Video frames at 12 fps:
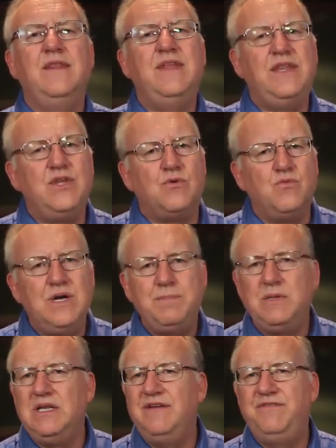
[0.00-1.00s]
then the
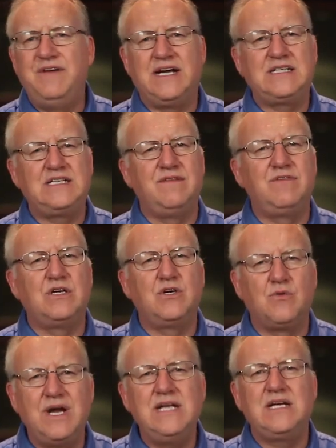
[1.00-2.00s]
ripple effect of the
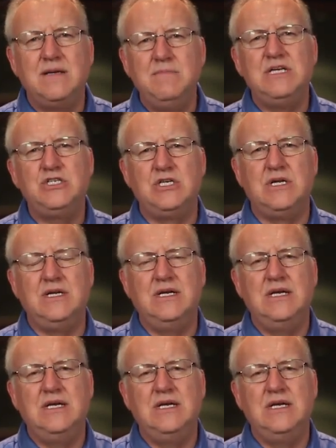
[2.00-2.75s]
Great Commission